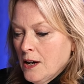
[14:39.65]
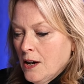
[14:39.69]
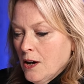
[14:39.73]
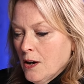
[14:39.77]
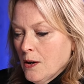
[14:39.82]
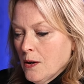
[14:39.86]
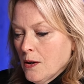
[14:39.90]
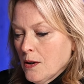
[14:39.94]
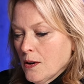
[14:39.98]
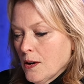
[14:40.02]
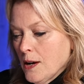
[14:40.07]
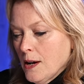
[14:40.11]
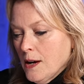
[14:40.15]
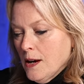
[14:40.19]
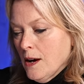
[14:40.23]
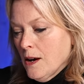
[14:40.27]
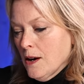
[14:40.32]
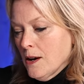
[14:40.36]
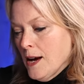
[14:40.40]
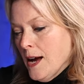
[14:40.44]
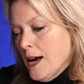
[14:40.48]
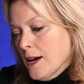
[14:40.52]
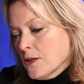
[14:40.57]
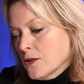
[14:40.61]
our,
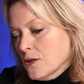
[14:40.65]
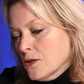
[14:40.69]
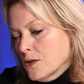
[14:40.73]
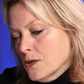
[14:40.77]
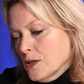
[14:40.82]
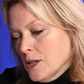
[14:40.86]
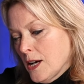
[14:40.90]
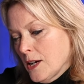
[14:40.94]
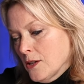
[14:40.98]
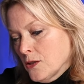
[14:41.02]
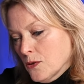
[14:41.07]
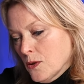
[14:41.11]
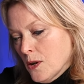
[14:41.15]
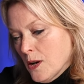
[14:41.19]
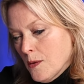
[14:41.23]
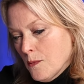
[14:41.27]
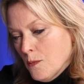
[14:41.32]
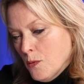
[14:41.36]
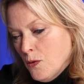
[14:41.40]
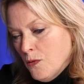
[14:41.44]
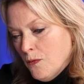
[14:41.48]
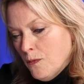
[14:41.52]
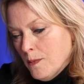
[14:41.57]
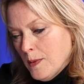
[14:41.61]
our exercise or our
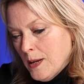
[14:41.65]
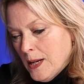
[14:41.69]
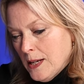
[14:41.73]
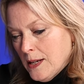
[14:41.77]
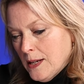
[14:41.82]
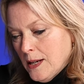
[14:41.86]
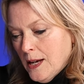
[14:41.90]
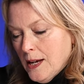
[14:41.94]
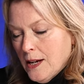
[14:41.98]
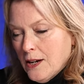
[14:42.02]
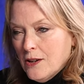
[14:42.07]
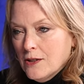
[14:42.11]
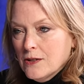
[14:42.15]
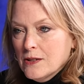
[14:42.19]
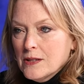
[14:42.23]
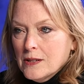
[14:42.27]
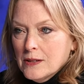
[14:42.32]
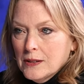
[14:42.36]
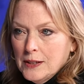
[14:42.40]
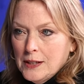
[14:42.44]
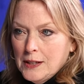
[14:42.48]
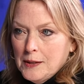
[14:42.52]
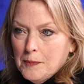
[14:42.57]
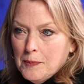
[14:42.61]
movement, and our
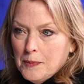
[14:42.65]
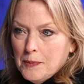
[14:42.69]
sleep.